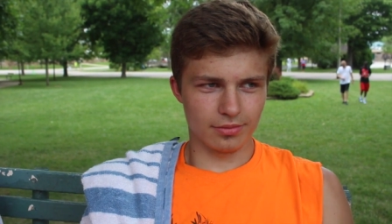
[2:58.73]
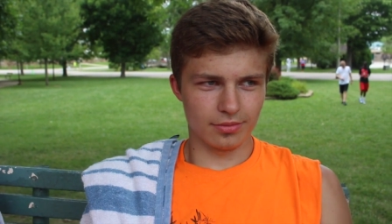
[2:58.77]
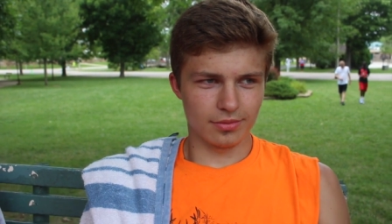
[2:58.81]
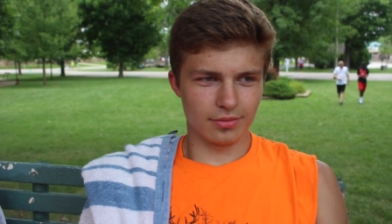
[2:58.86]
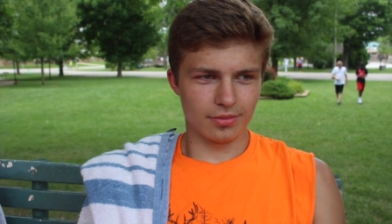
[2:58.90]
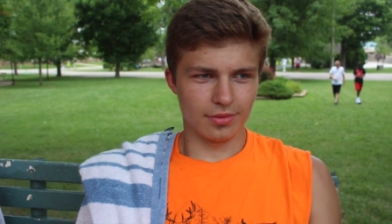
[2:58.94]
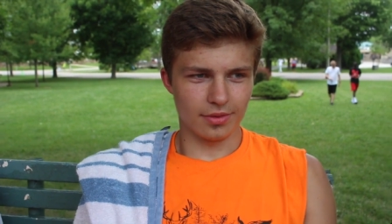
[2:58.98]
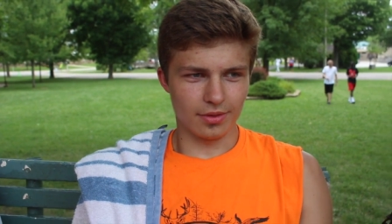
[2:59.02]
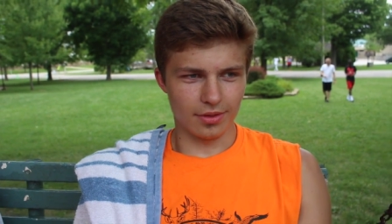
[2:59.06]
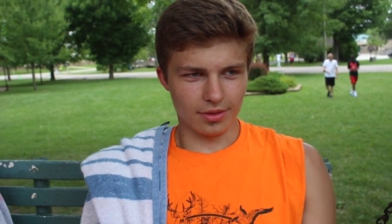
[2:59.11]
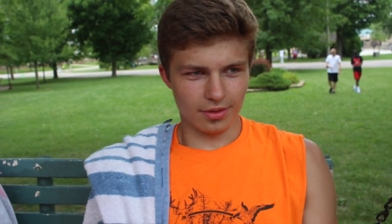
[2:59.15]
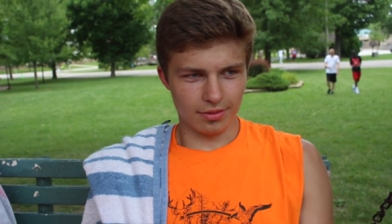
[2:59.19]

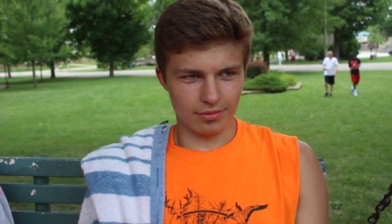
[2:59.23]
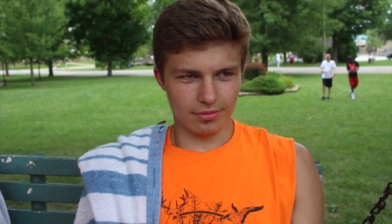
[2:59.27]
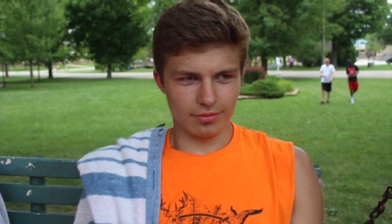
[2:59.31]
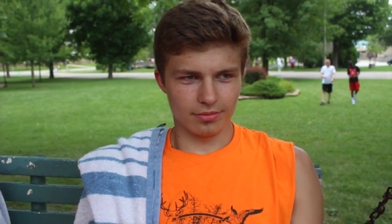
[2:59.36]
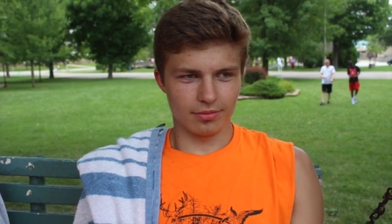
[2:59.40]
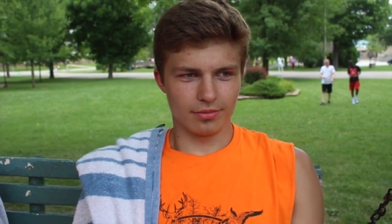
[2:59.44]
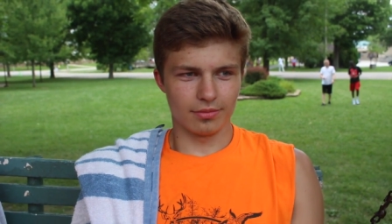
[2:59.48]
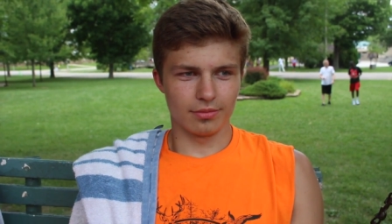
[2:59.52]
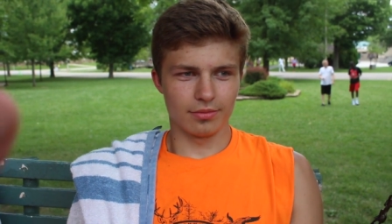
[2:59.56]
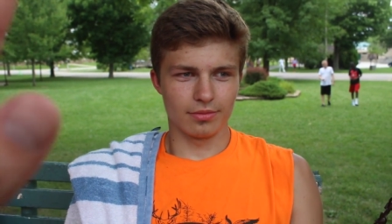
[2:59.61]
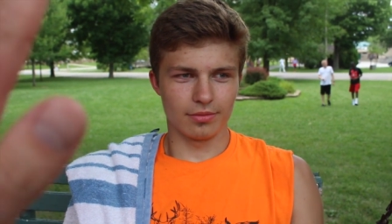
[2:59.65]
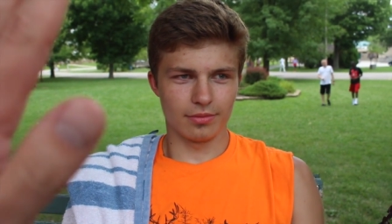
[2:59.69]
Dude, I found
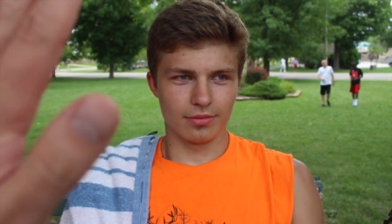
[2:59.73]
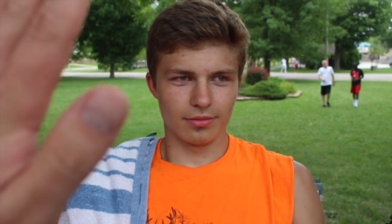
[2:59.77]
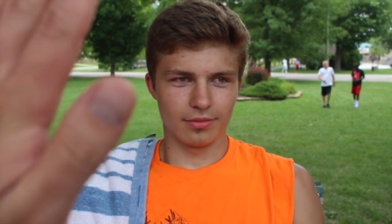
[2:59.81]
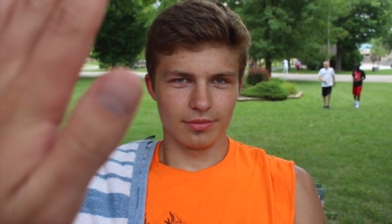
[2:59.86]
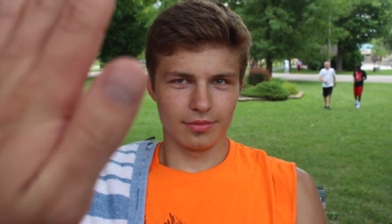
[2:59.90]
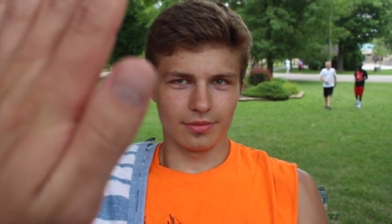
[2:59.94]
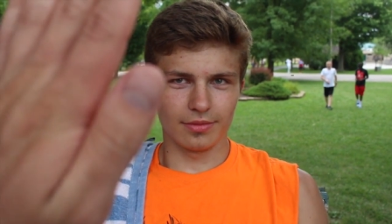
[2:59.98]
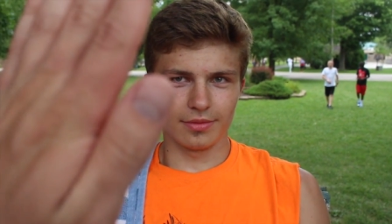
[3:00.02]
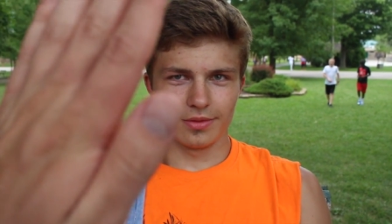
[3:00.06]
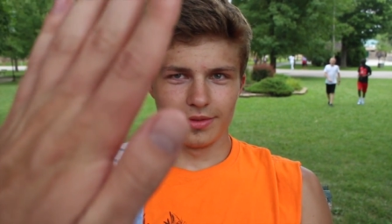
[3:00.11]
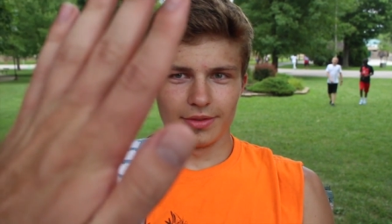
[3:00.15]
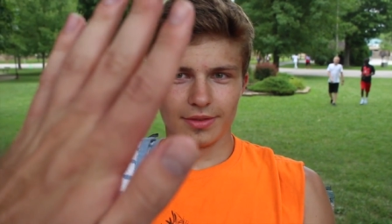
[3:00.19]
a, I've got a
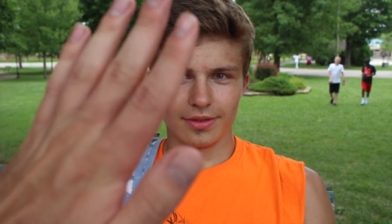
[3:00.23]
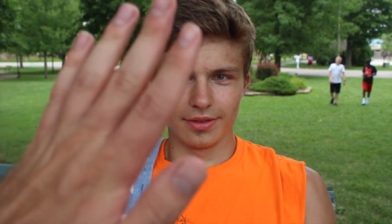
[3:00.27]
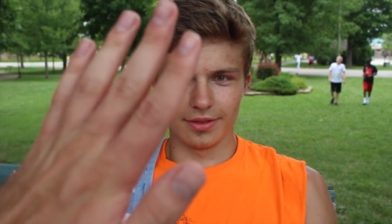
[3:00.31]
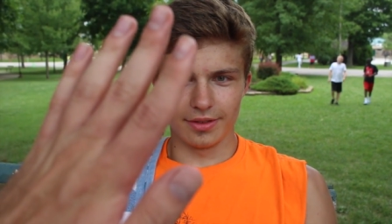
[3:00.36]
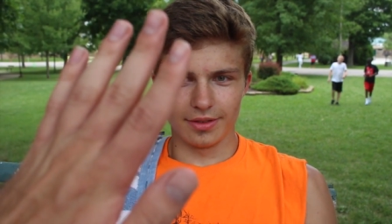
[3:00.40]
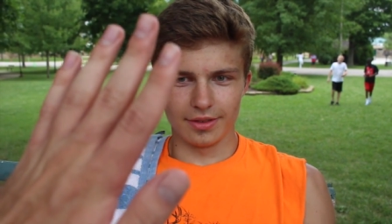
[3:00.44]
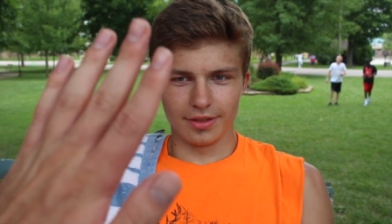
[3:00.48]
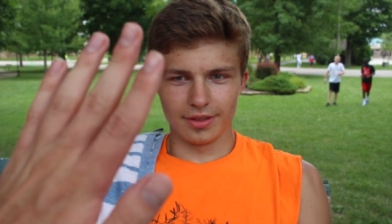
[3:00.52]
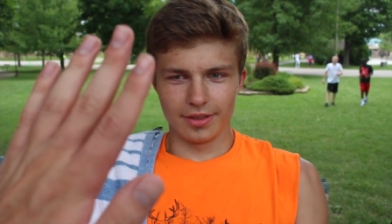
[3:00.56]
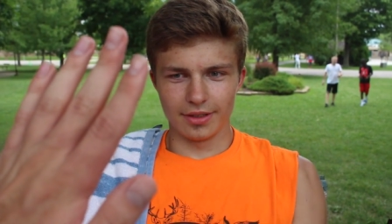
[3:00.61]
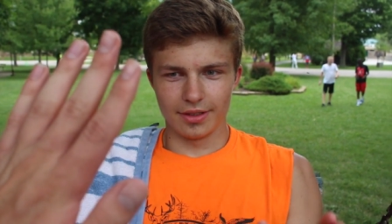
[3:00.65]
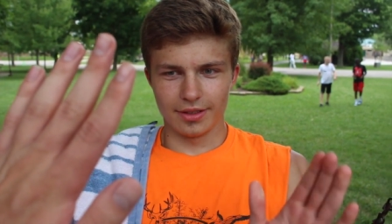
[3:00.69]
Pikachu
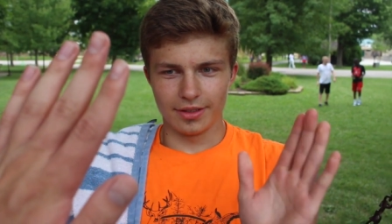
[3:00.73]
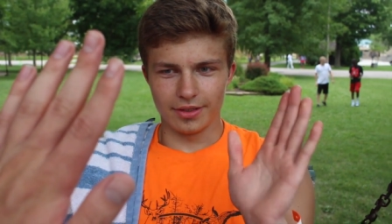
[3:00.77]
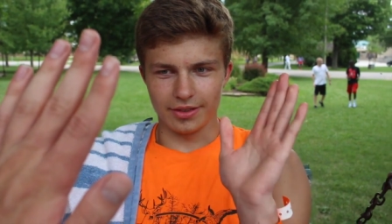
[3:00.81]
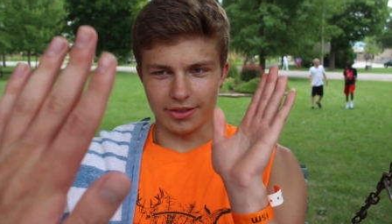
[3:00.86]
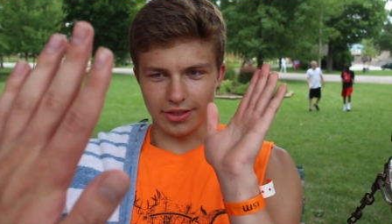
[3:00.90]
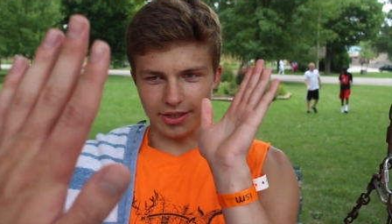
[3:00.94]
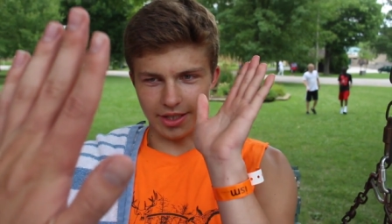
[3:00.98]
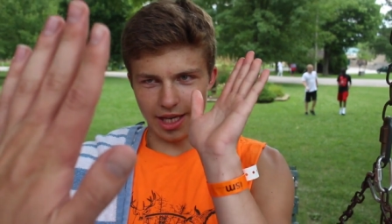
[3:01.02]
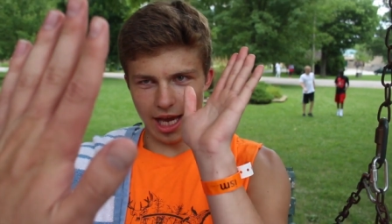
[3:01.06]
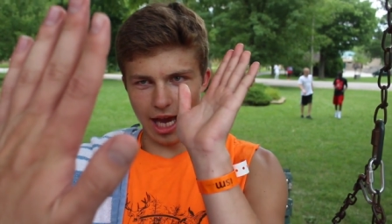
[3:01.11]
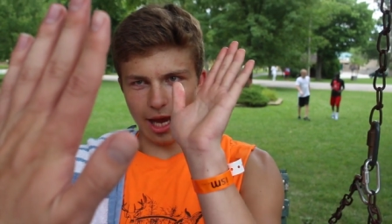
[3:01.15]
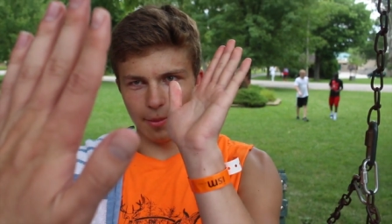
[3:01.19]
too.
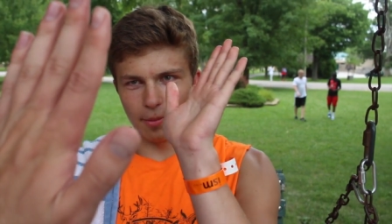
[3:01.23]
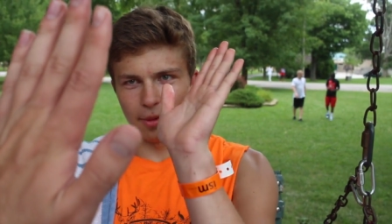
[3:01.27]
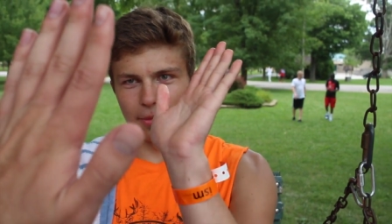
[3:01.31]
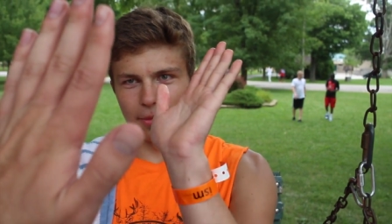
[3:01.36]
Yeah,